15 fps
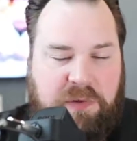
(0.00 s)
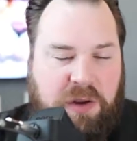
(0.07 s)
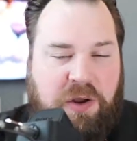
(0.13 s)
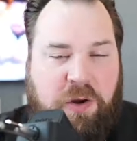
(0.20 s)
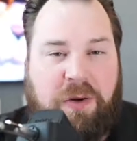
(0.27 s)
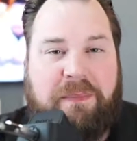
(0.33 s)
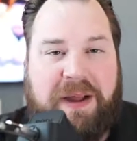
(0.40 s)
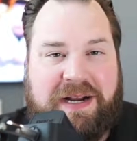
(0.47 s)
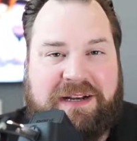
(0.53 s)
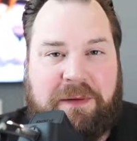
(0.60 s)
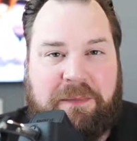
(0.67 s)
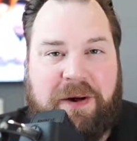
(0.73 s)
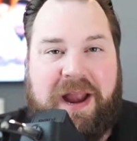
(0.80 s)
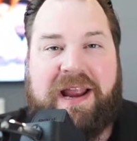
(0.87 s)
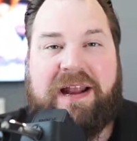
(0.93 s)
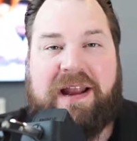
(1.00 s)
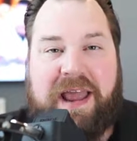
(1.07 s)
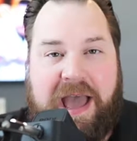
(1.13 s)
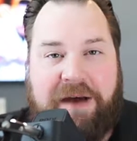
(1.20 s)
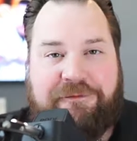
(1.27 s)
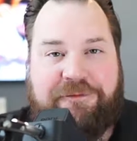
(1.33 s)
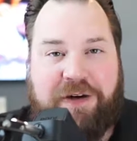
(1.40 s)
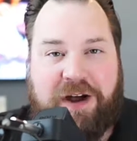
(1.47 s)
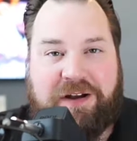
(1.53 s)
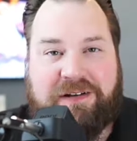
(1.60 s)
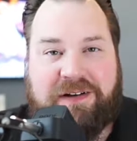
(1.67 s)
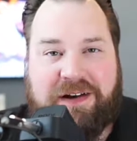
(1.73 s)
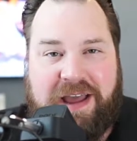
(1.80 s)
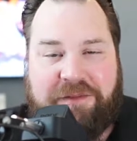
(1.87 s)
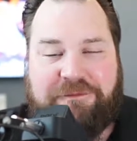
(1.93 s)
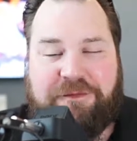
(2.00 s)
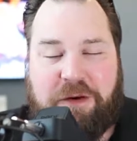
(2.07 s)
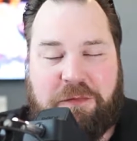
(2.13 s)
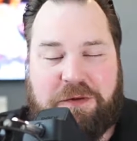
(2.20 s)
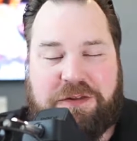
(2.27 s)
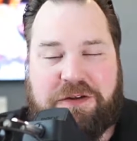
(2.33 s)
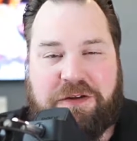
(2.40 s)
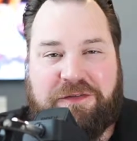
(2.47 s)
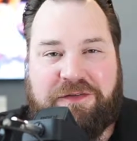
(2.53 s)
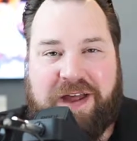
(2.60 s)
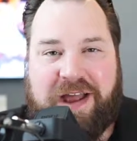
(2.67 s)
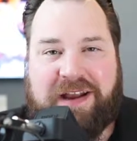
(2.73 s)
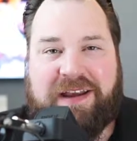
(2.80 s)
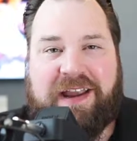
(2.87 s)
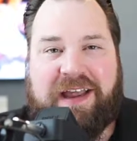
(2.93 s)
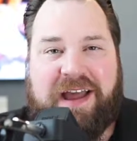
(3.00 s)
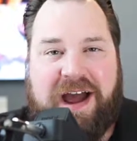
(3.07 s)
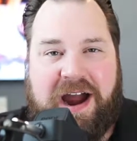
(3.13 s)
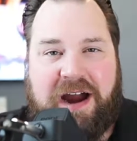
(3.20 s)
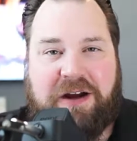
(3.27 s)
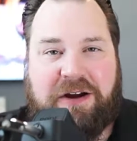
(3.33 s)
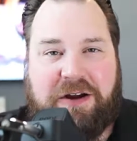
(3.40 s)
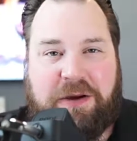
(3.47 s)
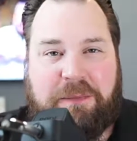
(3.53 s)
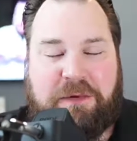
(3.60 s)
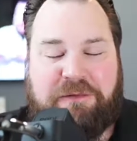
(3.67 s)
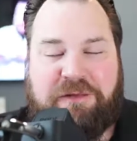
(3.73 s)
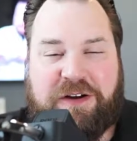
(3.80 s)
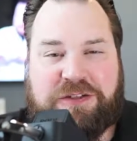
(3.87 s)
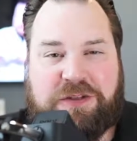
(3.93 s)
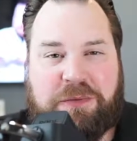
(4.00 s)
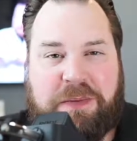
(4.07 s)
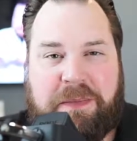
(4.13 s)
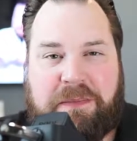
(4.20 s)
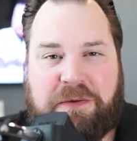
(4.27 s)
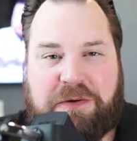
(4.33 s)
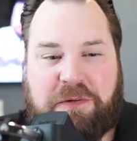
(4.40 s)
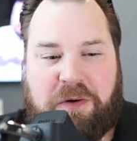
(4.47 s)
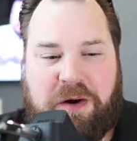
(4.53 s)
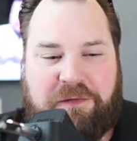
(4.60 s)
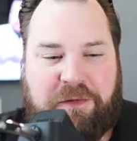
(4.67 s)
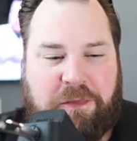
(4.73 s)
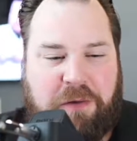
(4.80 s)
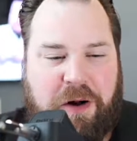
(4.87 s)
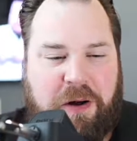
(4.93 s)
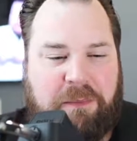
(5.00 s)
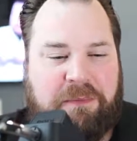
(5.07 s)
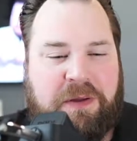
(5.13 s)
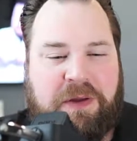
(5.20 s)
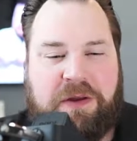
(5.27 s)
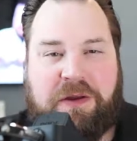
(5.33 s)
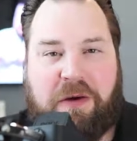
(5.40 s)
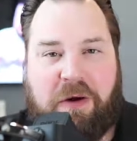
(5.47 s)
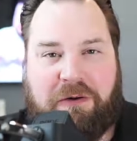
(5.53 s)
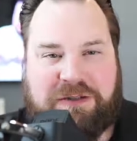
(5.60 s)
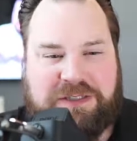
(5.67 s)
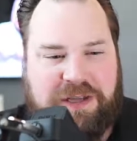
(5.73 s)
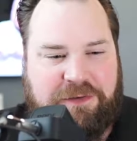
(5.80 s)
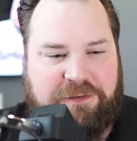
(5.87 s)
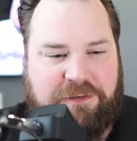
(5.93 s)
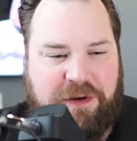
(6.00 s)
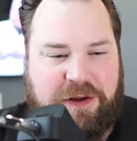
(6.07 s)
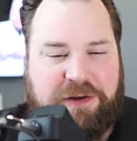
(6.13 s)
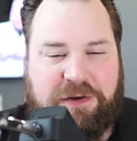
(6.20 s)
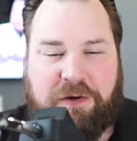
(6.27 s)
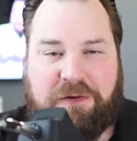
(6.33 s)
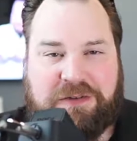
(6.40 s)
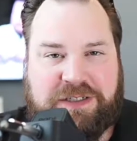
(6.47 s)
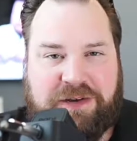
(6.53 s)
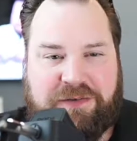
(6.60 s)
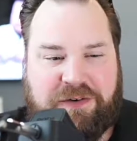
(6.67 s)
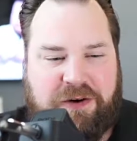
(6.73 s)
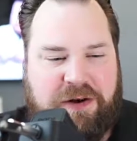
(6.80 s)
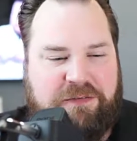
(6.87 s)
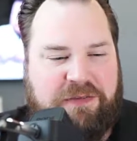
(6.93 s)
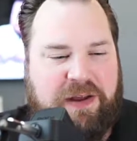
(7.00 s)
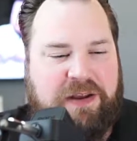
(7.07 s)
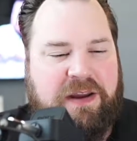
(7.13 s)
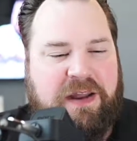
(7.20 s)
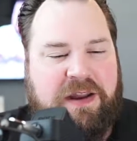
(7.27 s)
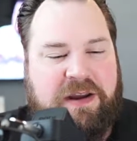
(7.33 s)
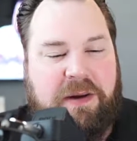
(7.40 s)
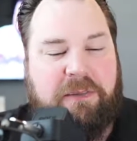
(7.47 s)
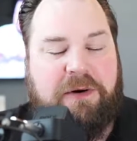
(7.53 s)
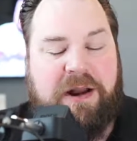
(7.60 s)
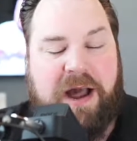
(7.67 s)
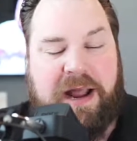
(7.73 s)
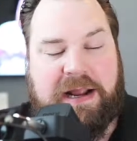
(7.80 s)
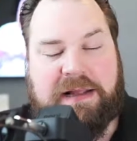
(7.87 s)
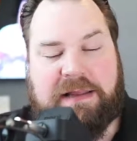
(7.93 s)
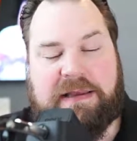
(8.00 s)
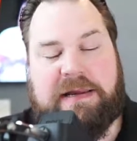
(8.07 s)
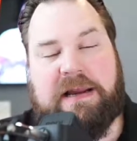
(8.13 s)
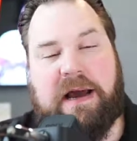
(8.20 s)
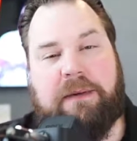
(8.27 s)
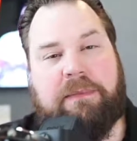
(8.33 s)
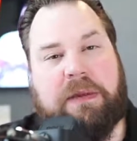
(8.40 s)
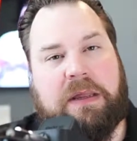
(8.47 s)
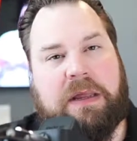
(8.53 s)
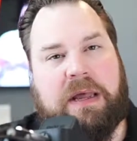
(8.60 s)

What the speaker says: Going back to number 8, have fun. Have fun with your event. Hire good professional people. You won't have a problem. You always have fun. You always have a great event. Number 9, clean up.